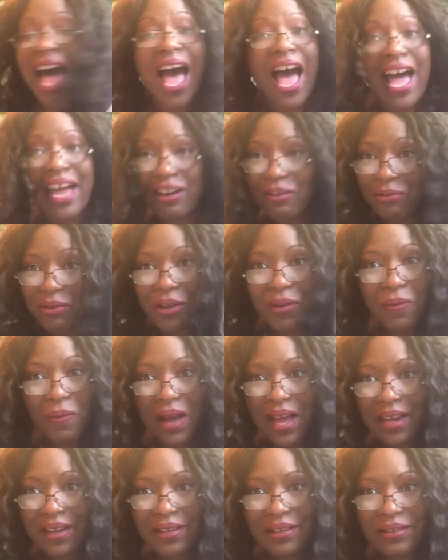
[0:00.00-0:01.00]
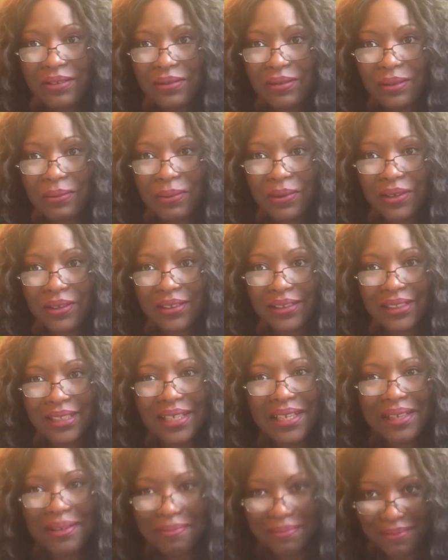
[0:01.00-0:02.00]
I don't know why the news works,
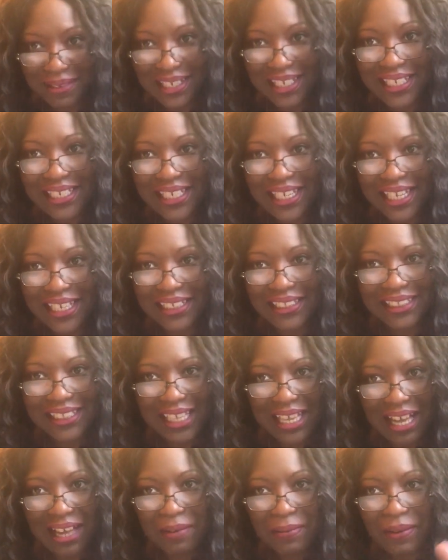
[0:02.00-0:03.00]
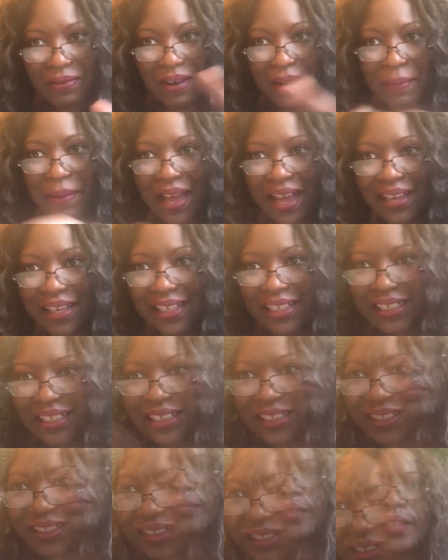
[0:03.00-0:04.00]
but it does. I'll be right back.
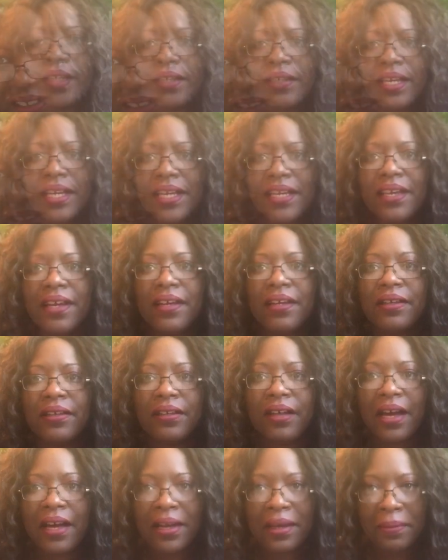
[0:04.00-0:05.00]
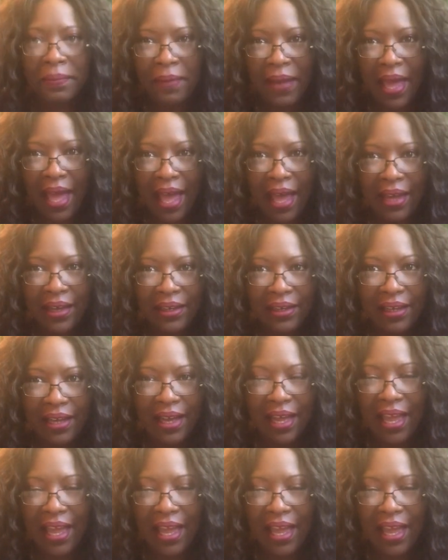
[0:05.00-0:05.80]
Okay, y'all, I'm back.